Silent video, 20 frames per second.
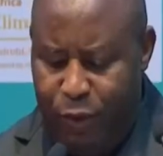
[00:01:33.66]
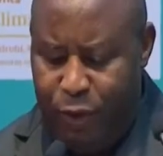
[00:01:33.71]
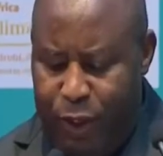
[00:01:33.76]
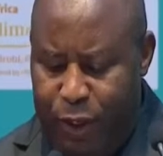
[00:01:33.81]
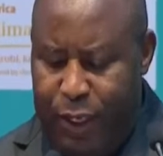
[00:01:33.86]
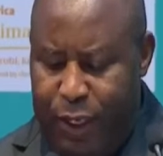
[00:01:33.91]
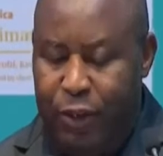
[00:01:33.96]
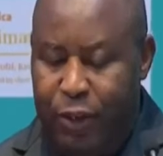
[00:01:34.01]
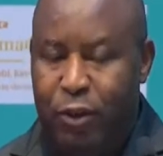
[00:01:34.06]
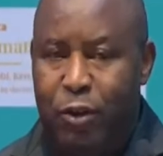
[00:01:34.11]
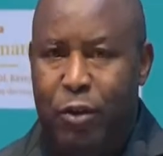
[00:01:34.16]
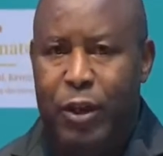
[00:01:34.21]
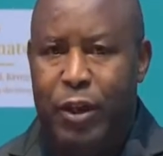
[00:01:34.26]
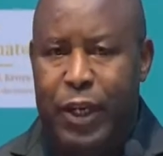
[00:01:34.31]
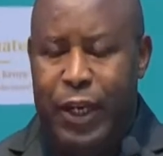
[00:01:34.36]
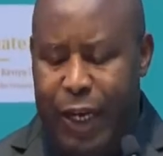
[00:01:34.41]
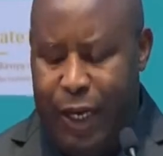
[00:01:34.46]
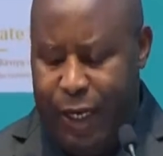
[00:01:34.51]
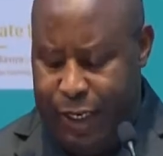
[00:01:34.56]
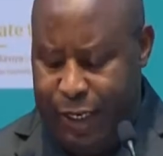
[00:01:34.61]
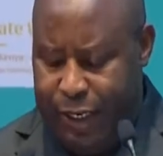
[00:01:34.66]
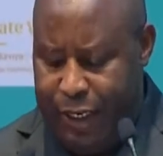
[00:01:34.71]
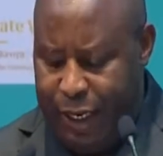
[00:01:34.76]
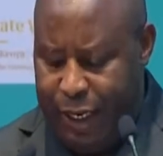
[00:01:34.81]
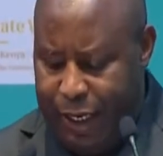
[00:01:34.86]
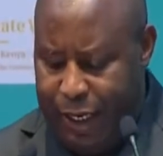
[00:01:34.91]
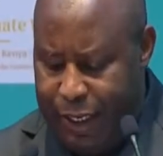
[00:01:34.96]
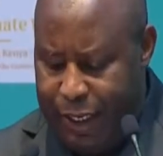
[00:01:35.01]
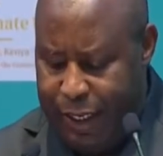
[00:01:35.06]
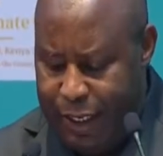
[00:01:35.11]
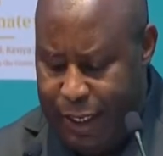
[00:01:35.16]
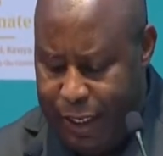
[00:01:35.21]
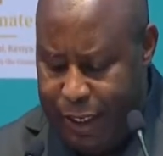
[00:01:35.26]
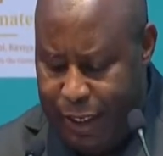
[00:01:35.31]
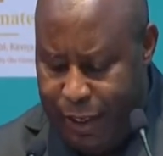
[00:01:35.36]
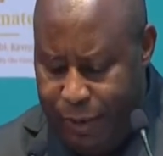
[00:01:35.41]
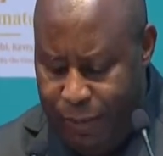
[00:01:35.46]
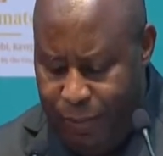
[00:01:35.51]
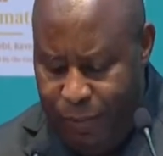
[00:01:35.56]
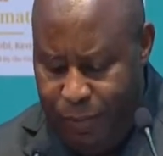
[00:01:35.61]
To this, we have to add
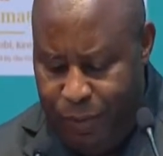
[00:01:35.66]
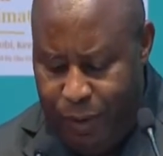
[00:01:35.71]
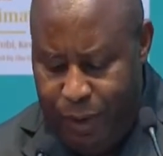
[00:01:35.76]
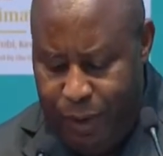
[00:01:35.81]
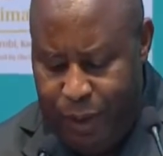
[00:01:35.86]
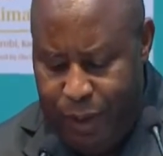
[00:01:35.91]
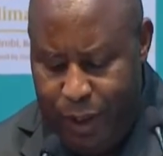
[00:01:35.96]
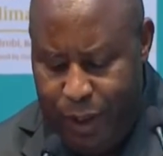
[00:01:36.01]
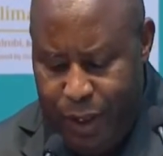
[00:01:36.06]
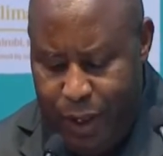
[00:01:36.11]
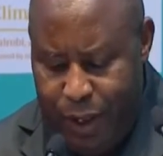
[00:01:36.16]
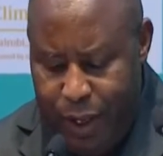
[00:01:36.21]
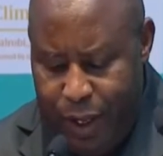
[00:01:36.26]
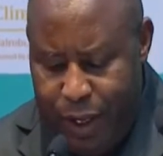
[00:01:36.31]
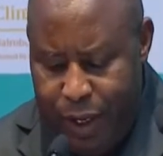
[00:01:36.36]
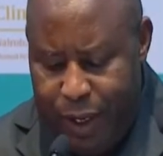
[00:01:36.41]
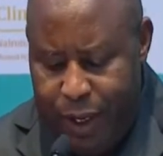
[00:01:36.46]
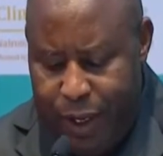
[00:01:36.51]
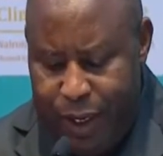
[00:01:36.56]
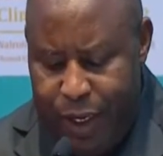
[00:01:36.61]
the